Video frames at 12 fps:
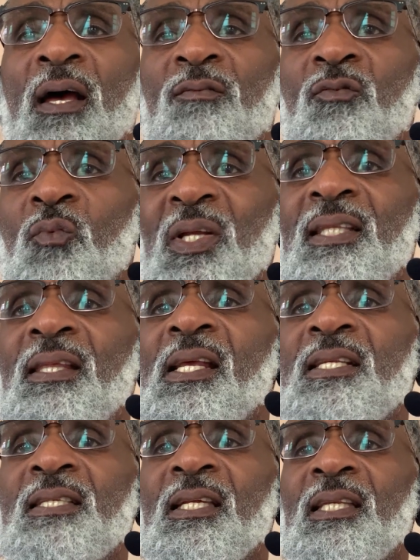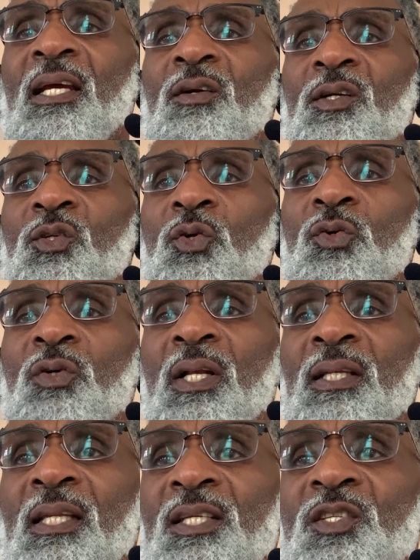have witnessed the territorial
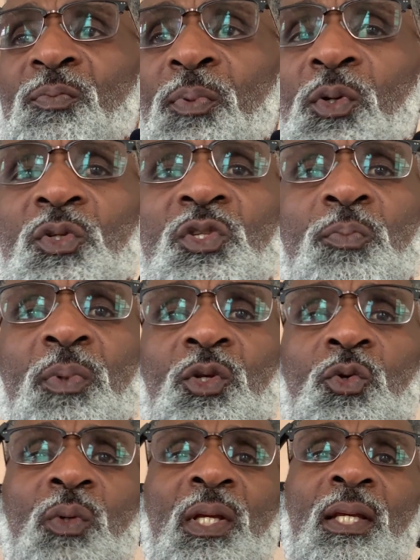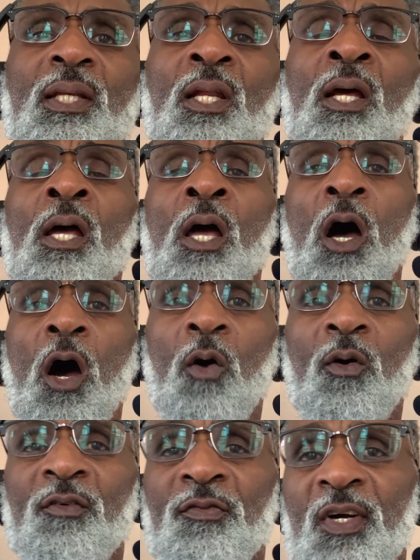disputes between
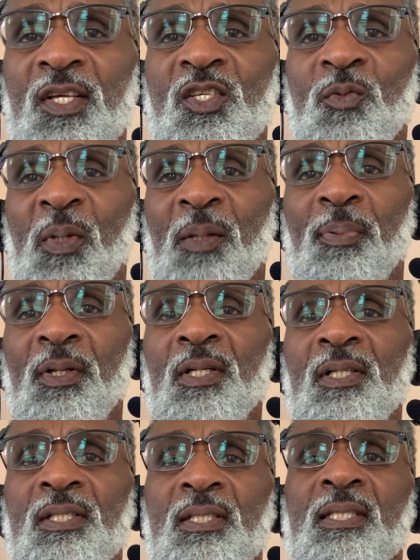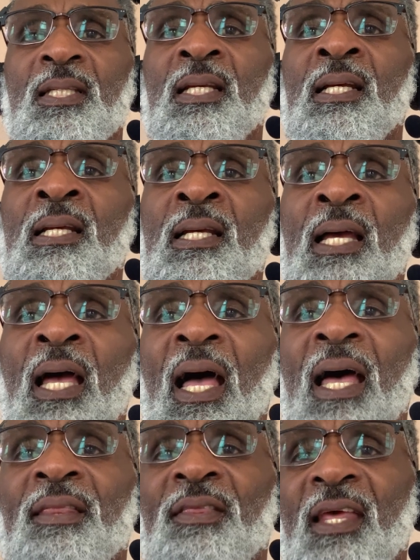our first peoples
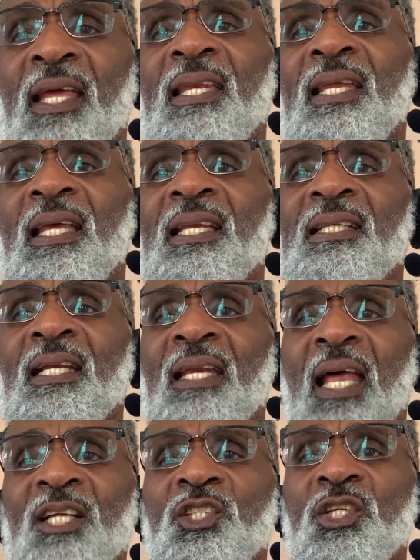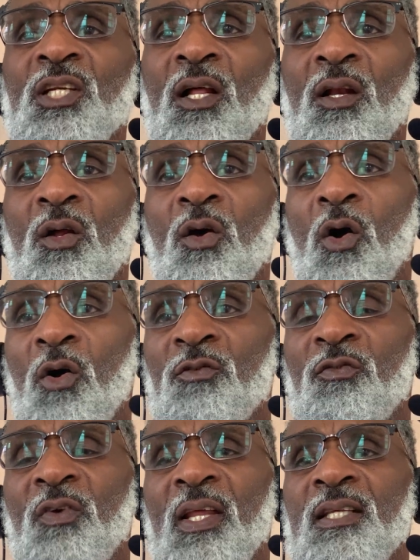and then the international
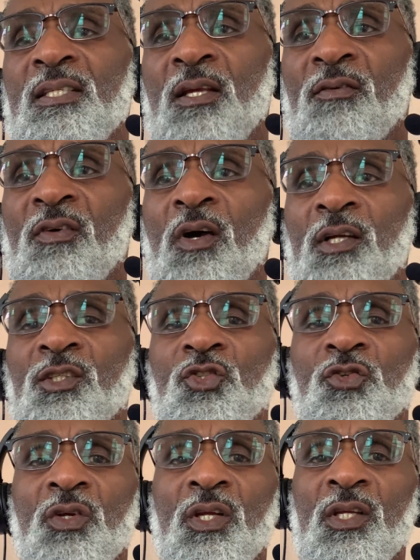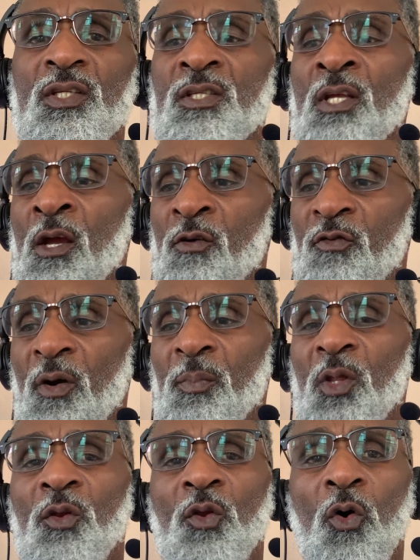conflicts of countries from
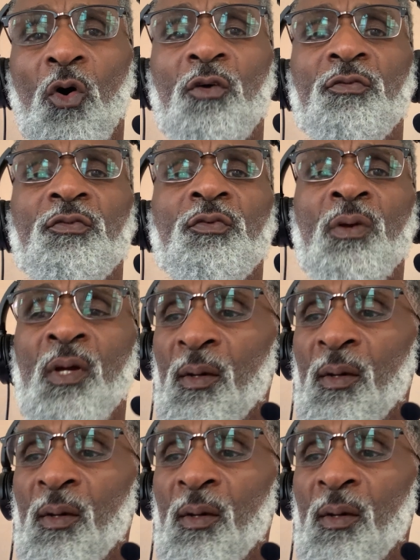the north